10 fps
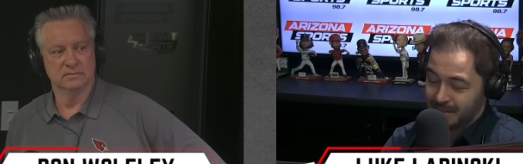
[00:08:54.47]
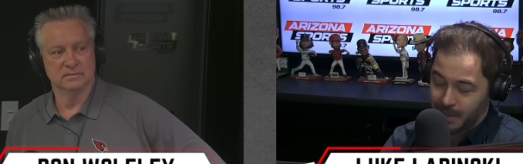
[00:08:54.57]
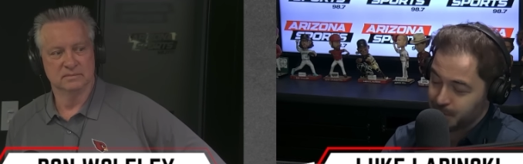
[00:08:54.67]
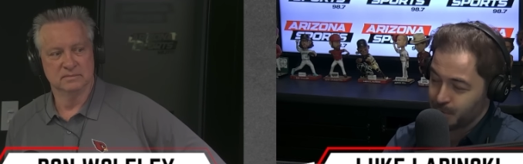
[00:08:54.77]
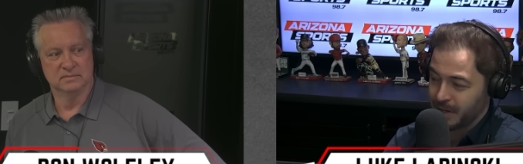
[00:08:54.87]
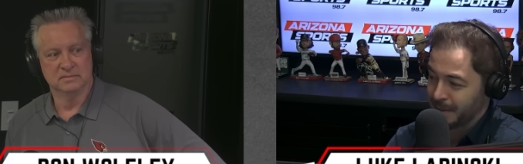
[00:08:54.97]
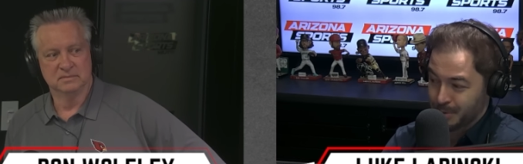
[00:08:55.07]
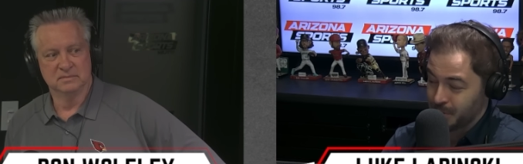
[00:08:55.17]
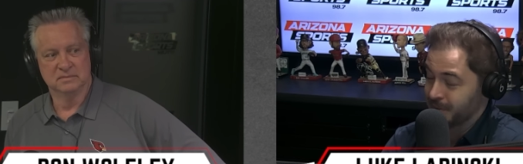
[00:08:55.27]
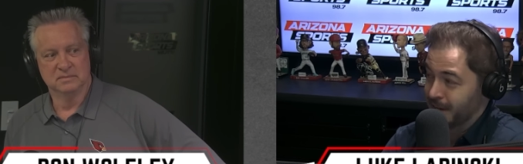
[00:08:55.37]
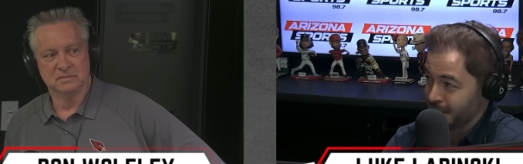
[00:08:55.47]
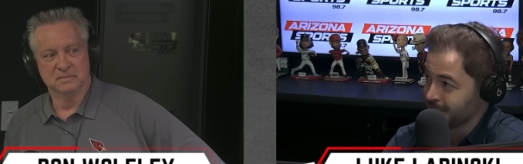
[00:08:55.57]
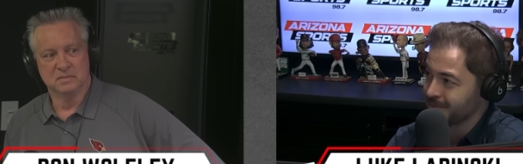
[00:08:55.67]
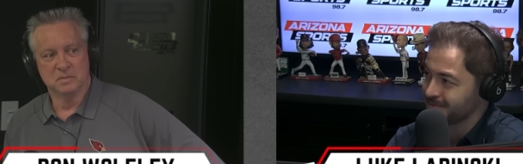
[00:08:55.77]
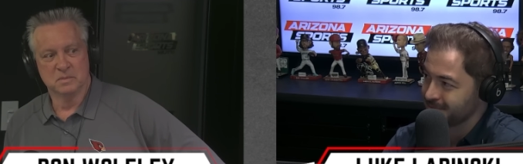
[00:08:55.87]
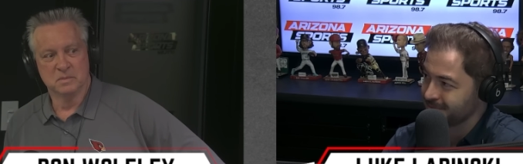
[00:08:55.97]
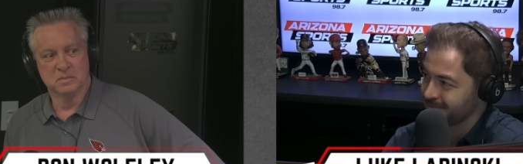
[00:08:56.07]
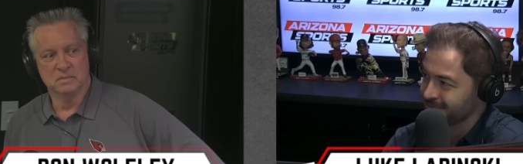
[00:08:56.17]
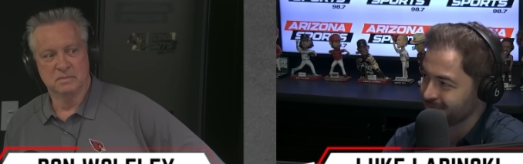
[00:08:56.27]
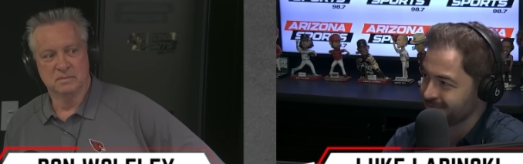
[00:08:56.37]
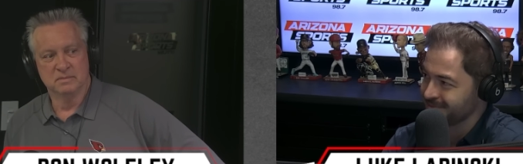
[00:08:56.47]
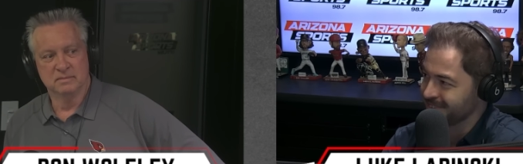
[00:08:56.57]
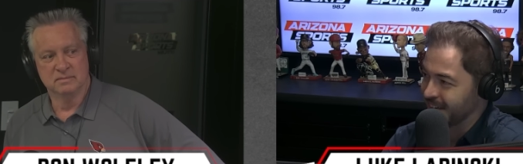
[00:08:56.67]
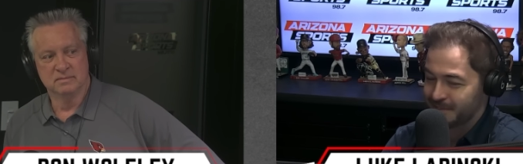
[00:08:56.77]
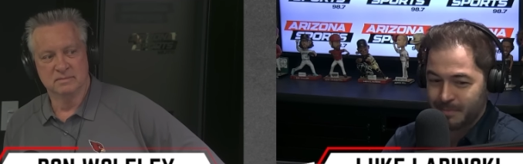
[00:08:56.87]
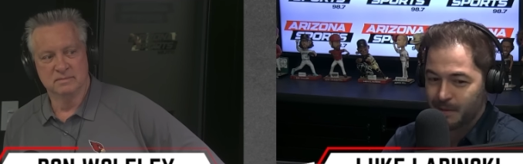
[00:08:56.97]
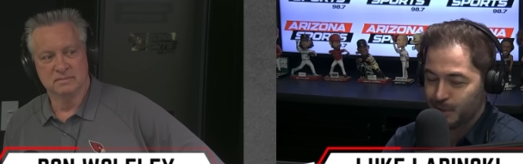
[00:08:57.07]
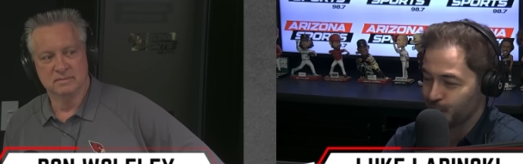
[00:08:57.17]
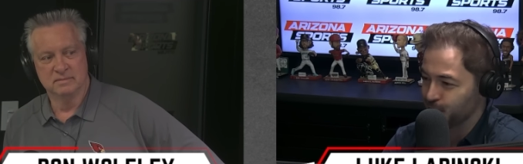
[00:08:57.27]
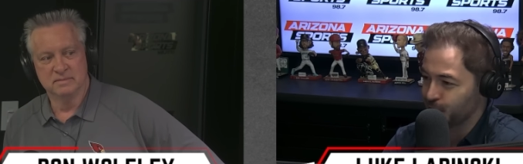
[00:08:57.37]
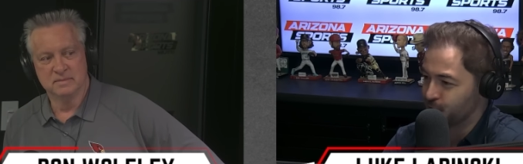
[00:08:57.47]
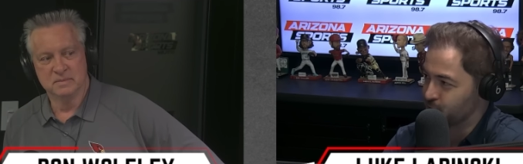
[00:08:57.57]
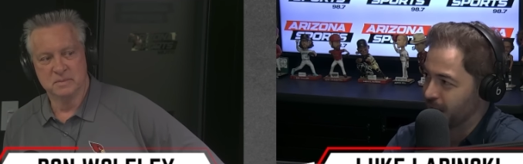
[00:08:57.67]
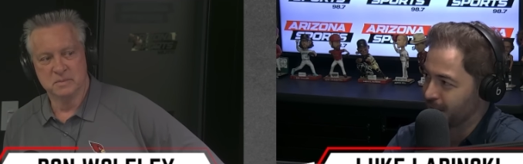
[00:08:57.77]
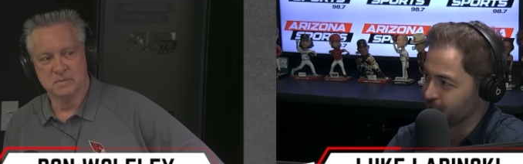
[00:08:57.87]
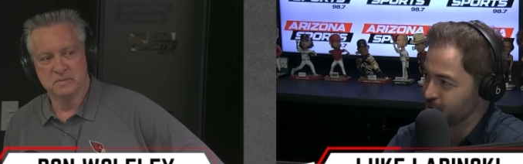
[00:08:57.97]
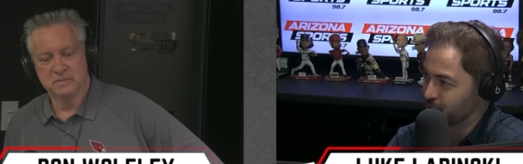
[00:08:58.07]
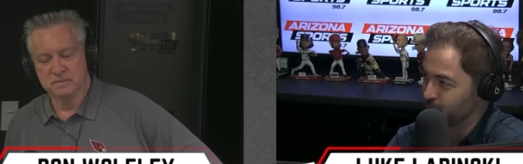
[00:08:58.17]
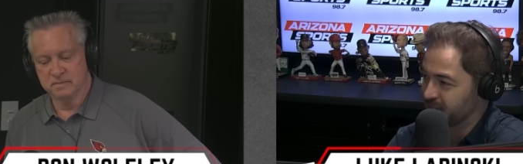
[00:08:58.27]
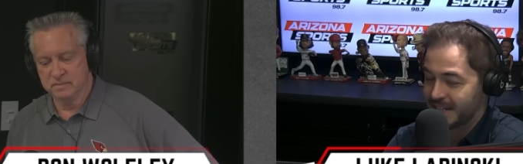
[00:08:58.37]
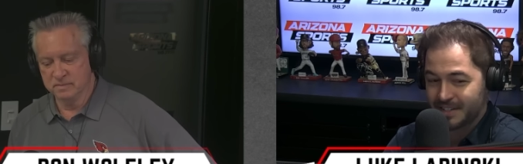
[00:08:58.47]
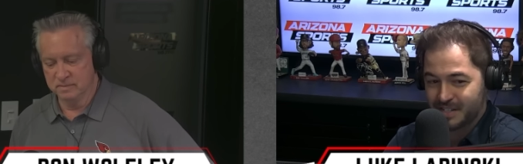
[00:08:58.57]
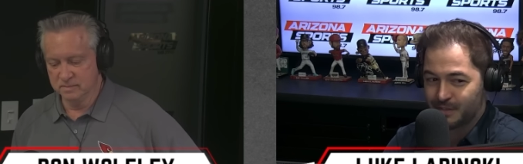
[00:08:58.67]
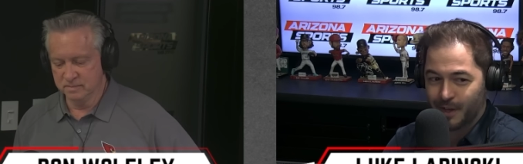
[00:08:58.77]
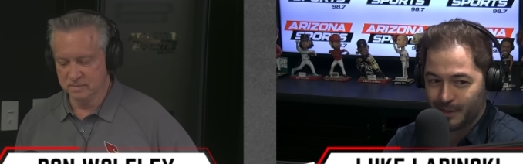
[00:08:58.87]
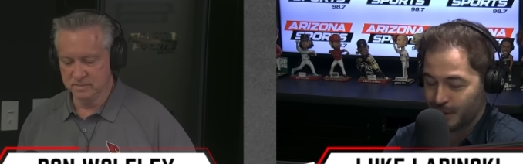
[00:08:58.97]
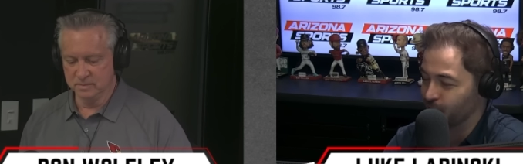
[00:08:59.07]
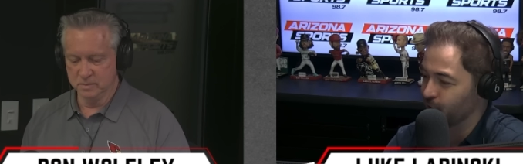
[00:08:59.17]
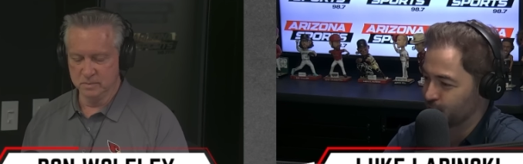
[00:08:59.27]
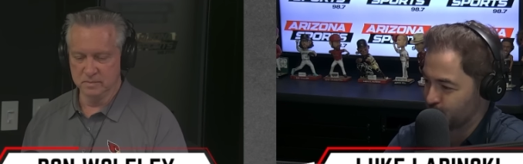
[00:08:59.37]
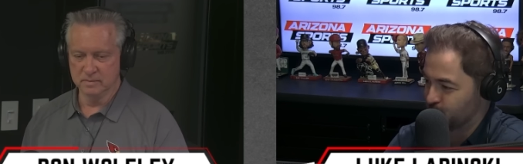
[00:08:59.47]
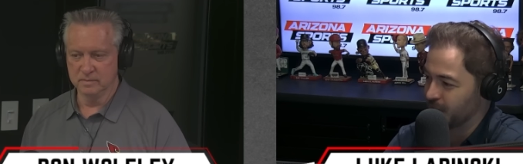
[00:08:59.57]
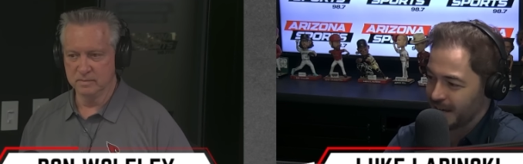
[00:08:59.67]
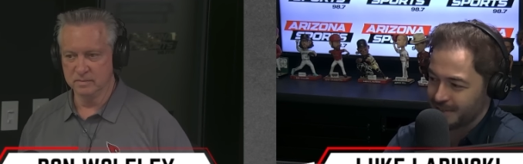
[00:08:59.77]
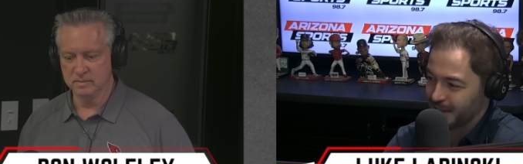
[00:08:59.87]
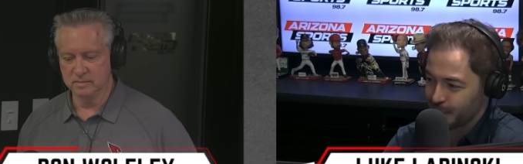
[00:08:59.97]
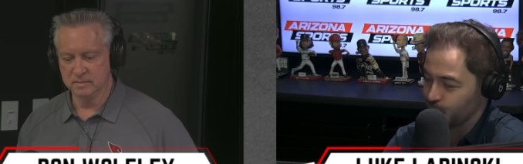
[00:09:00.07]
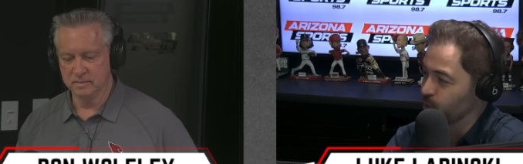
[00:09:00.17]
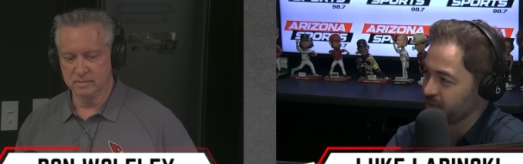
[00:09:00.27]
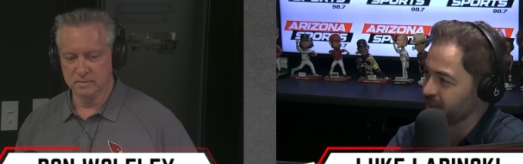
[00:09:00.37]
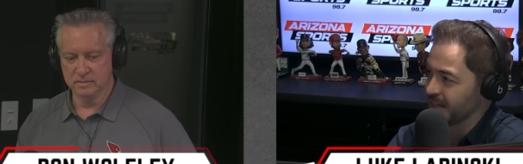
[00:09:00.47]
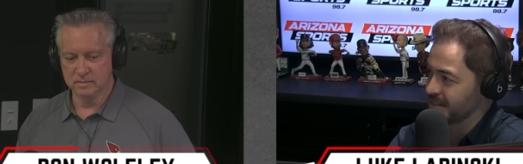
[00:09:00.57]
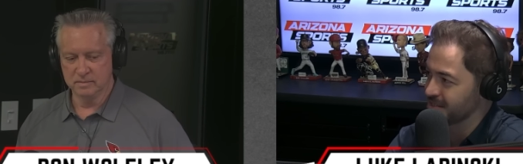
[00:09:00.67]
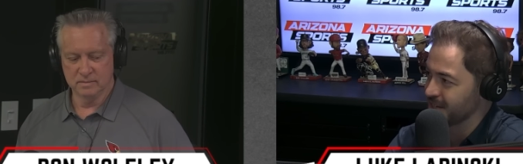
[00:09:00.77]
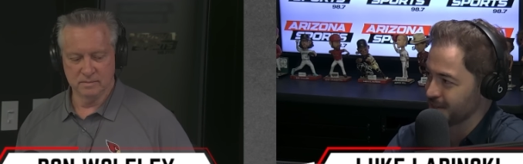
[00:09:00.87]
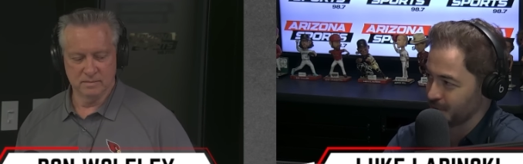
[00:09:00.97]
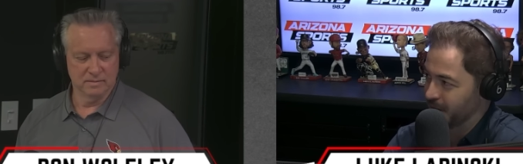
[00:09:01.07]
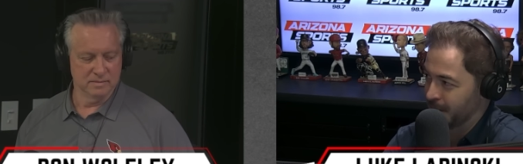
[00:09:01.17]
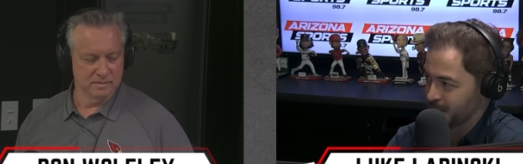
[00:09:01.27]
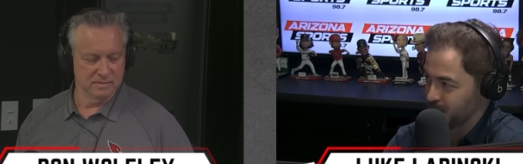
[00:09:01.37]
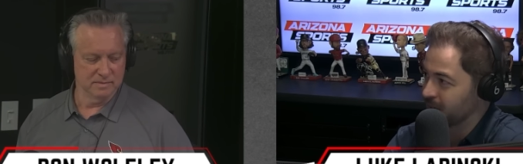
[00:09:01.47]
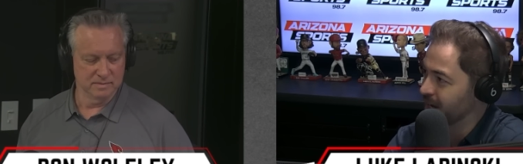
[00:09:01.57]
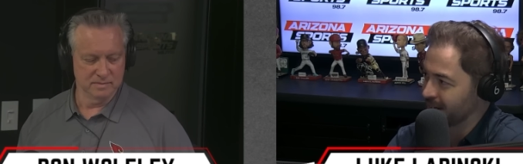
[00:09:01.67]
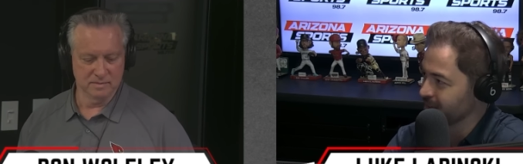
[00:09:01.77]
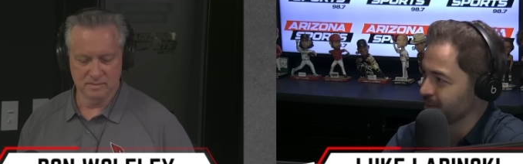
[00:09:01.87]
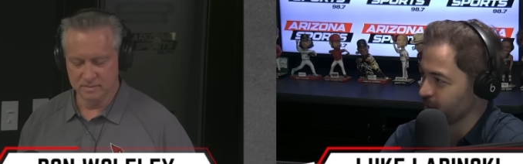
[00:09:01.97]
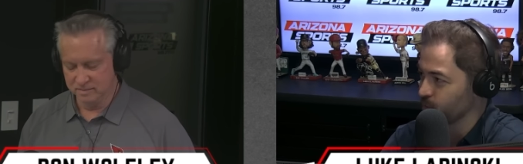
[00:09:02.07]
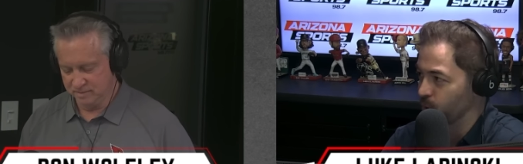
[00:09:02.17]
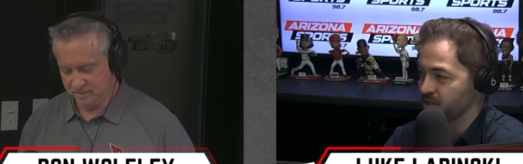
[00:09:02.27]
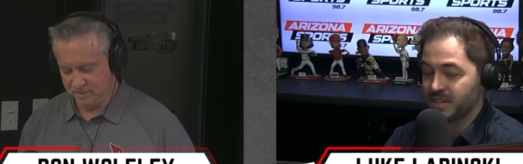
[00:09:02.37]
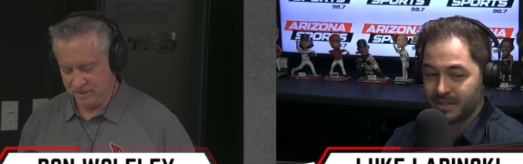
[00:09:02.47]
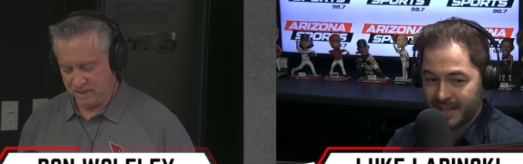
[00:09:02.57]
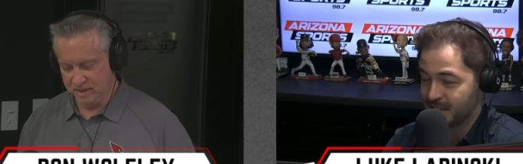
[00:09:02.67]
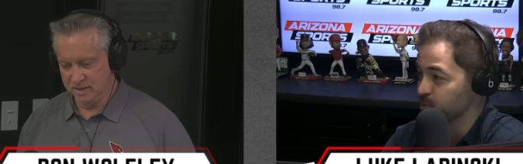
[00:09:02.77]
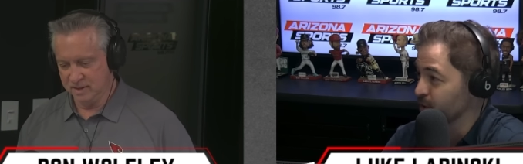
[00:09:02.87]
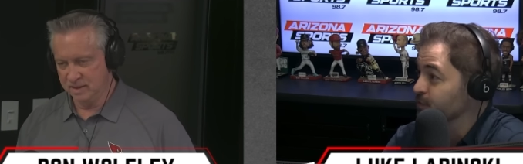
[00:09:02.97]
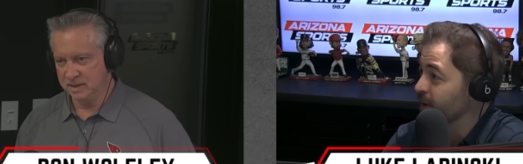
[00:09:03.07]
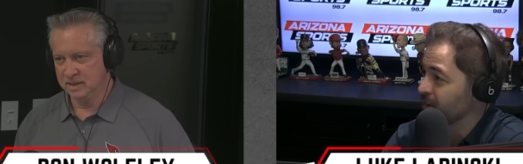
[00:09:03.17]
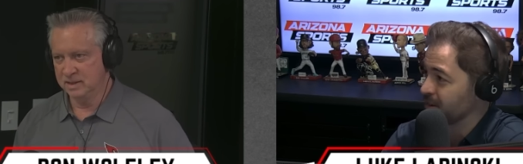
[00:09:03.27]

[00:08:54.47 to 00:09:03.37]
Speaker 1: like the Rams were there. Like maybe the first drive or two, and then it just felt like the Cardinals were out there doing things, and the Rams were kind of there watching. That's what it felt